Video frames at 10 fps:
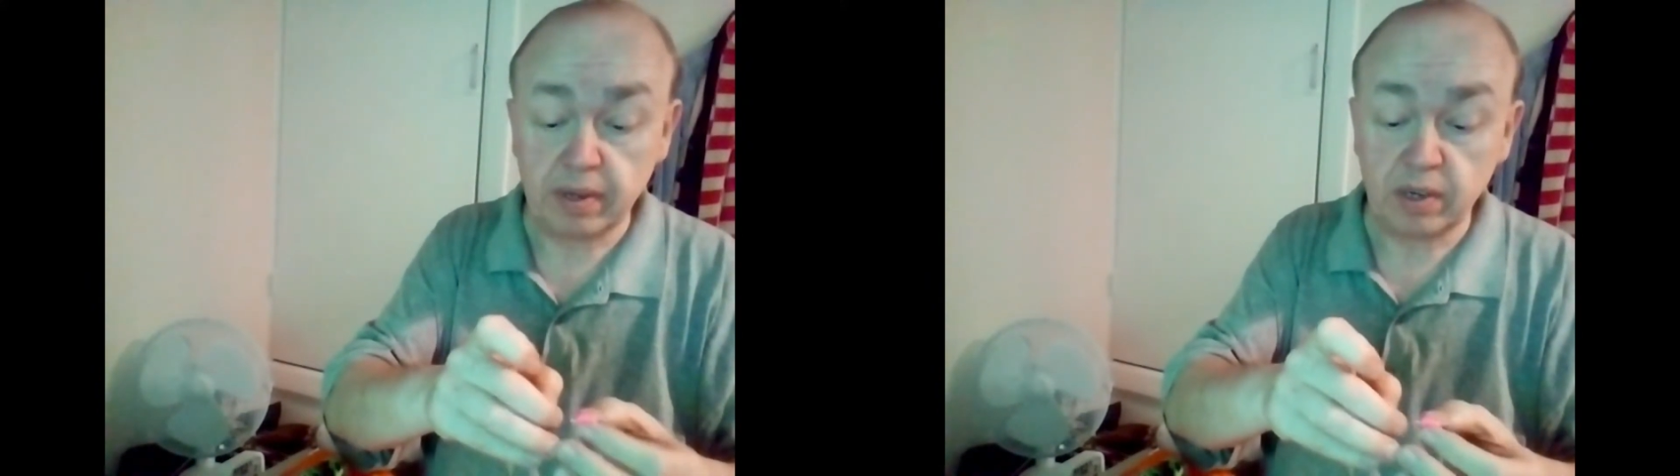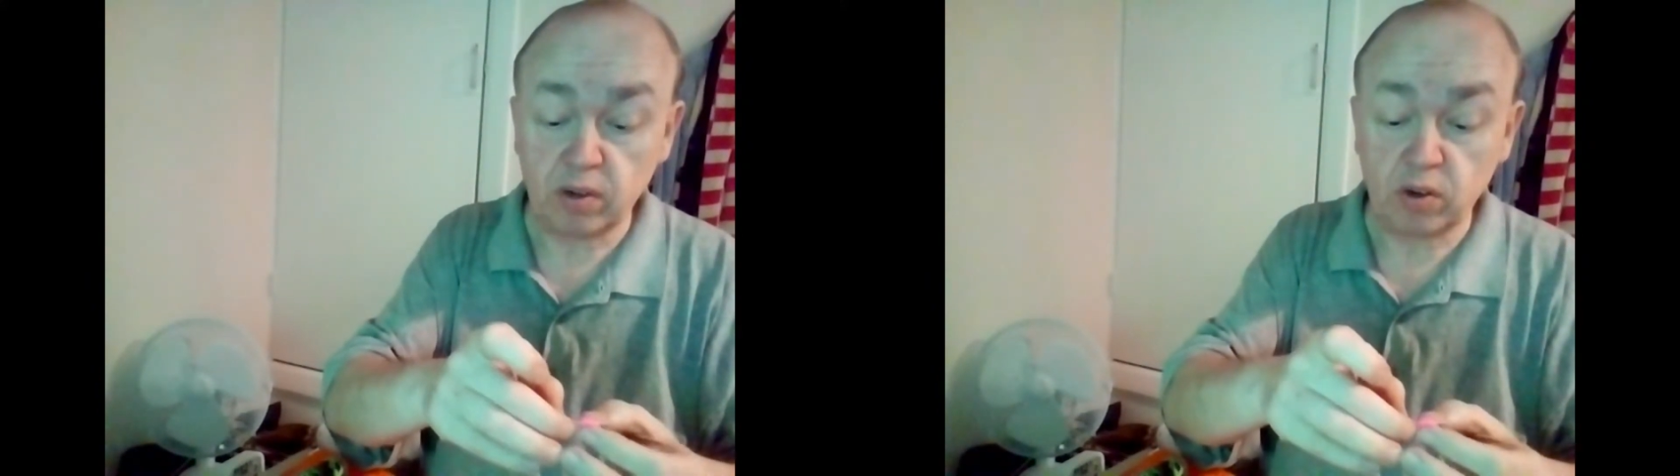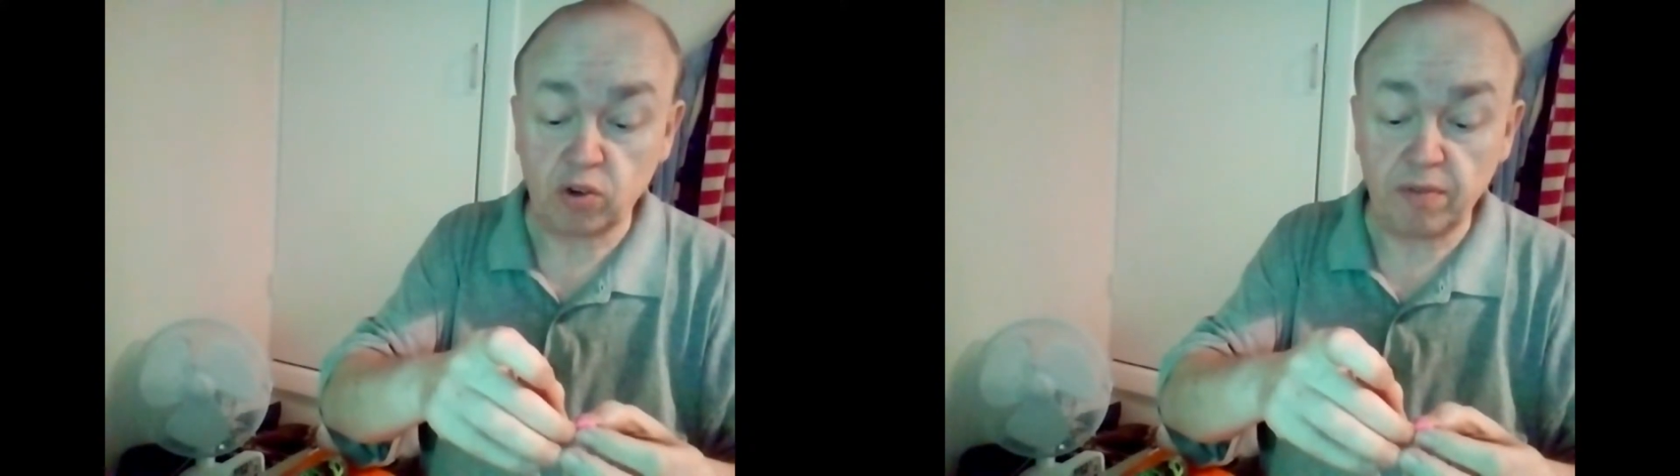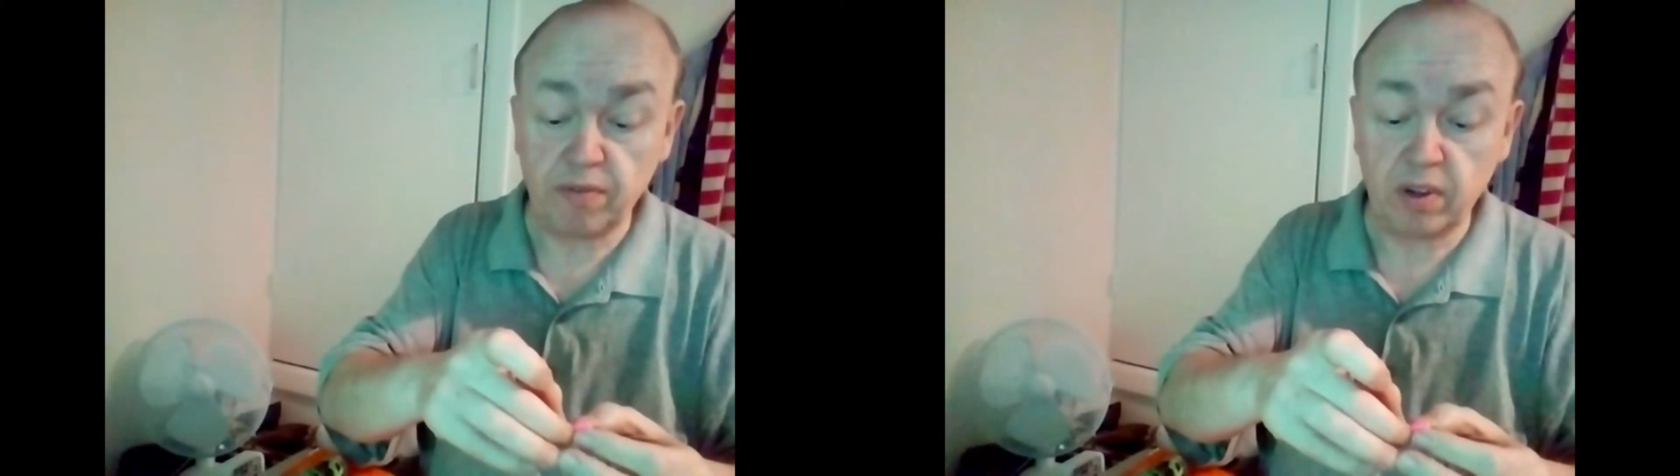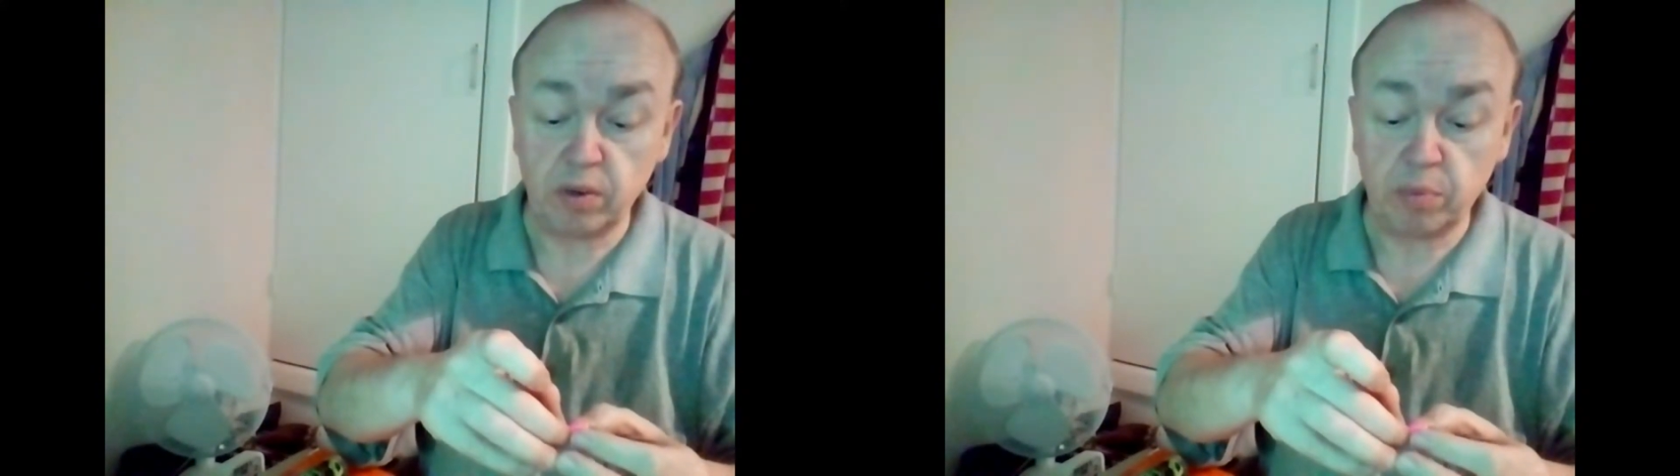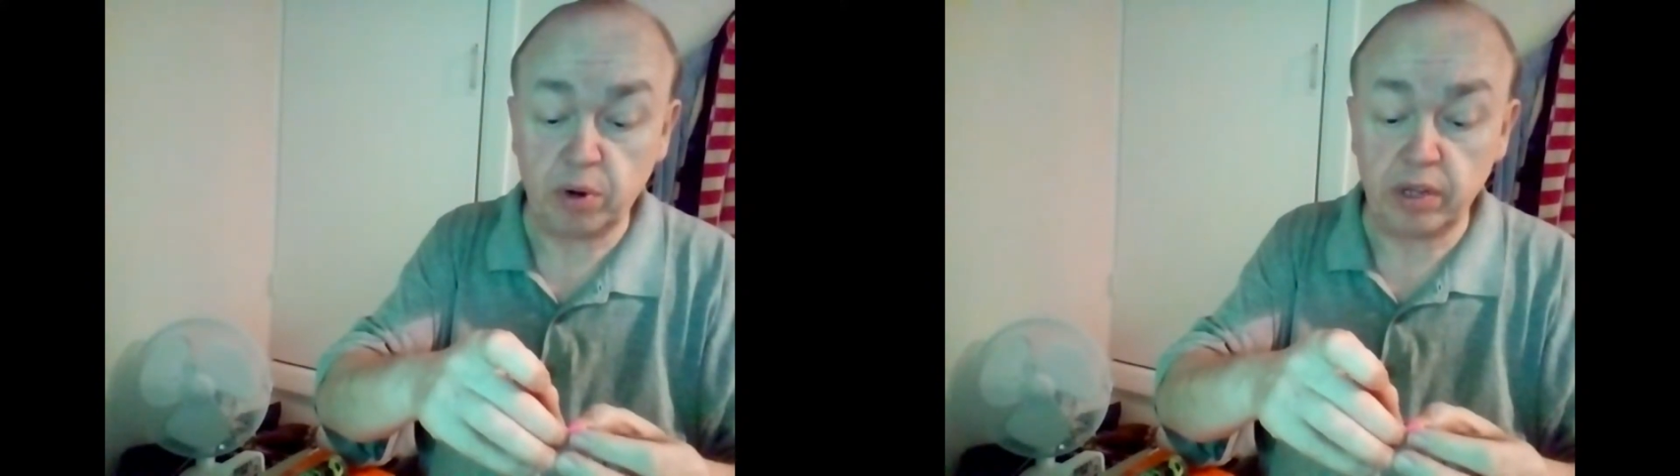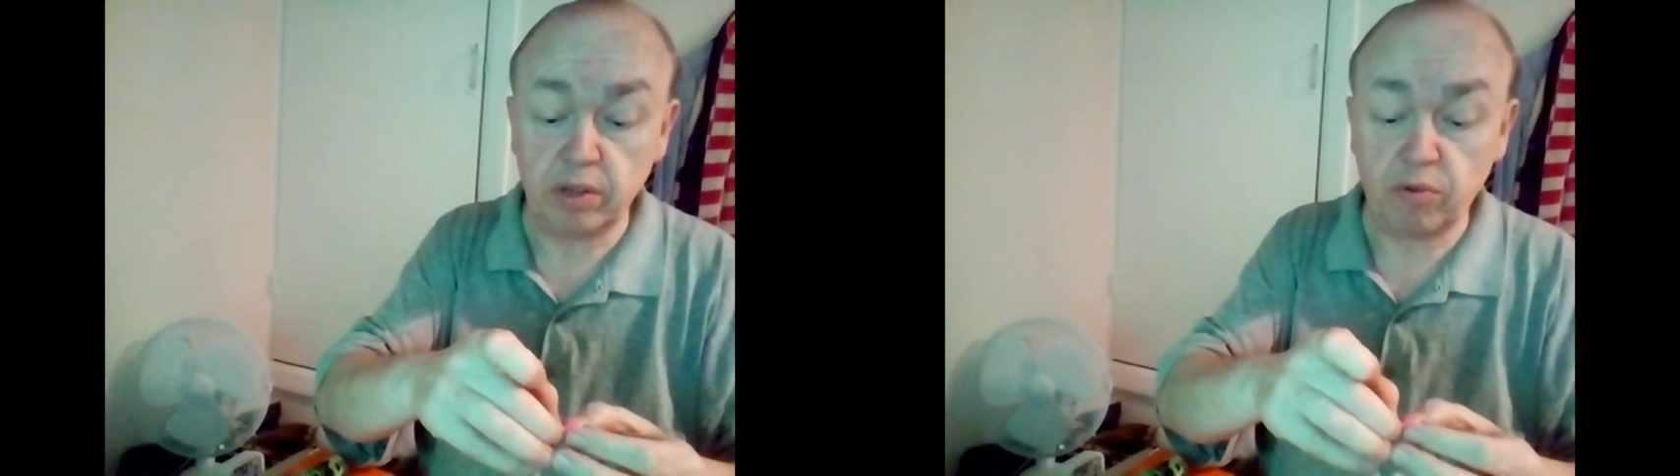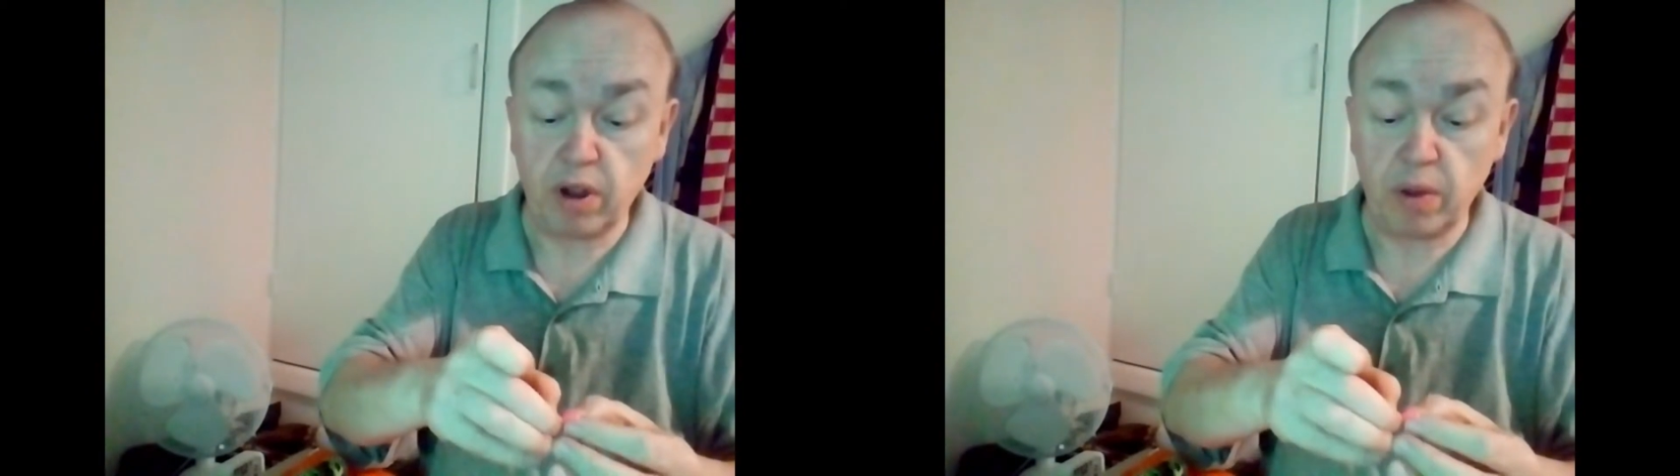You've got to try and find you're pulling
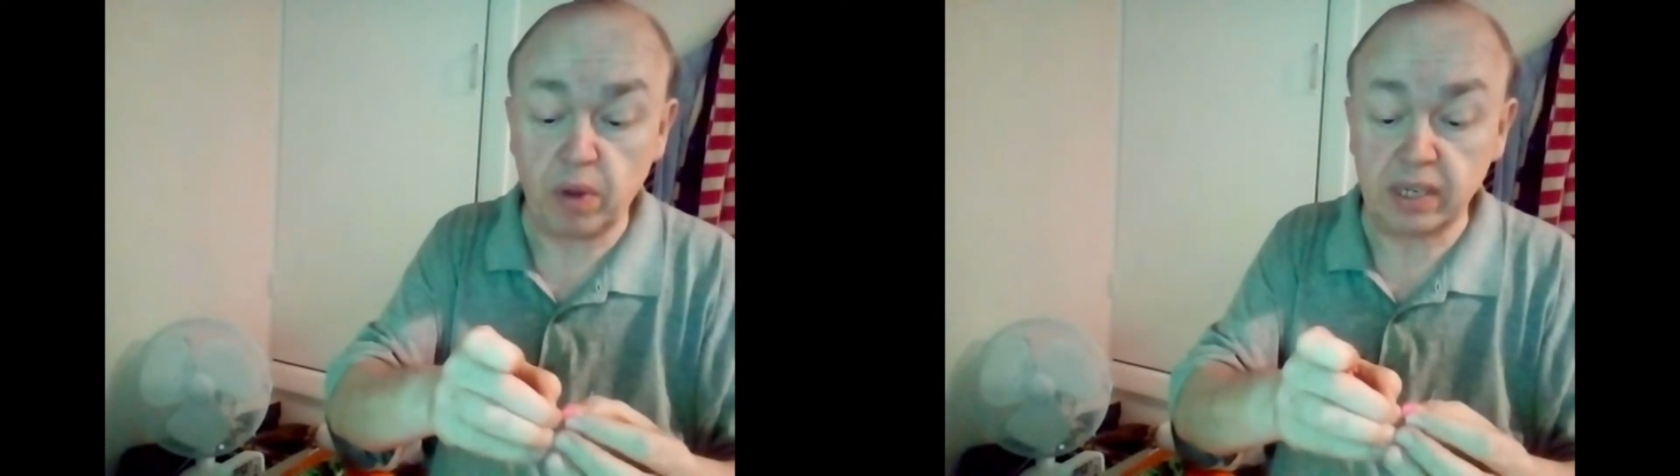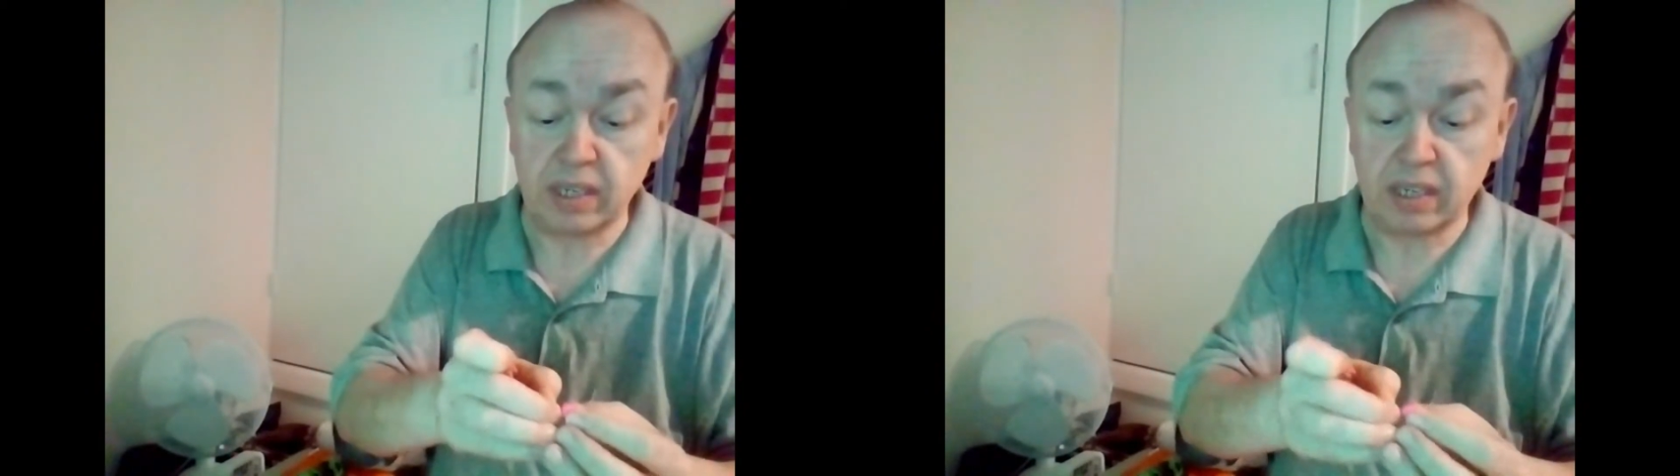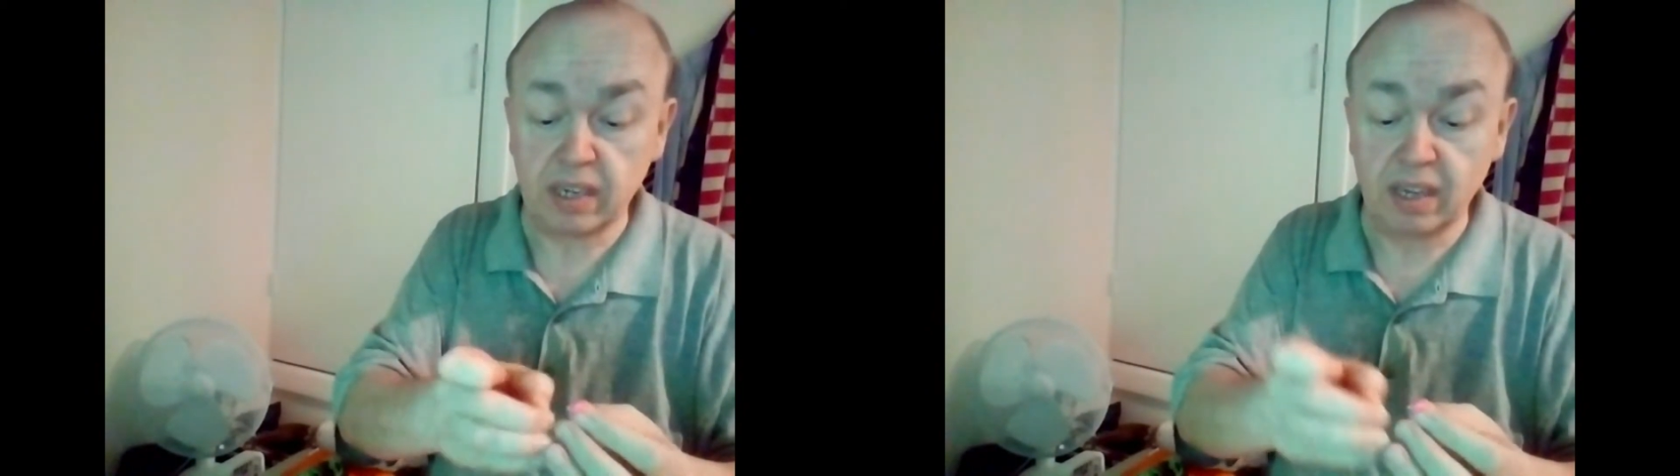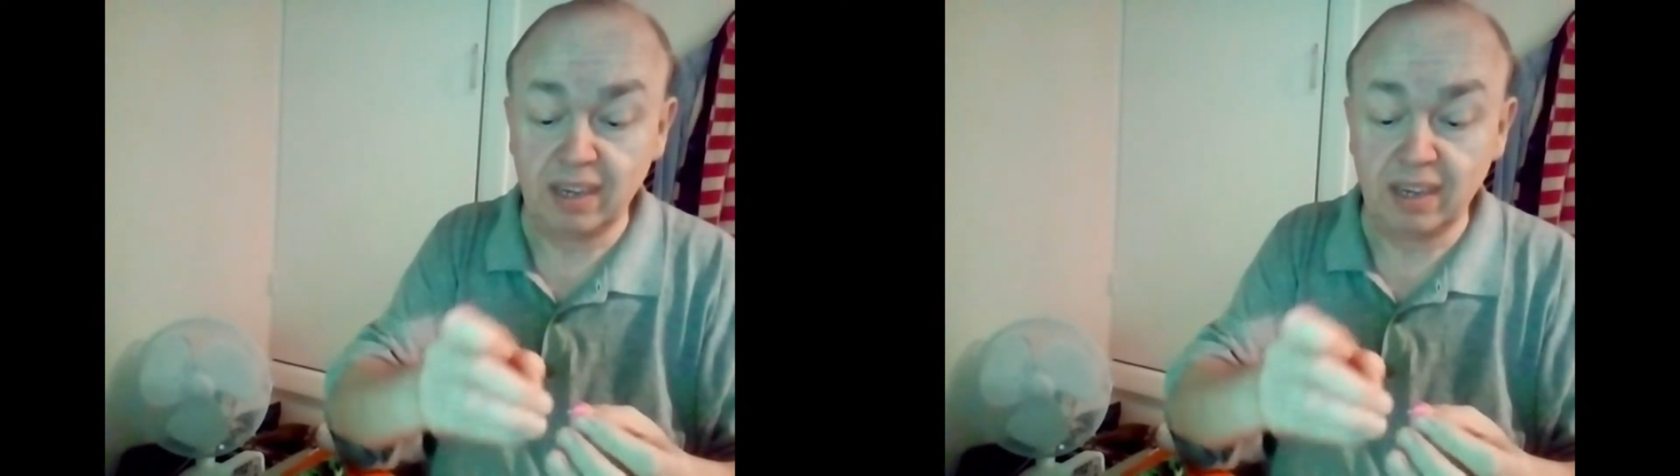the right ones.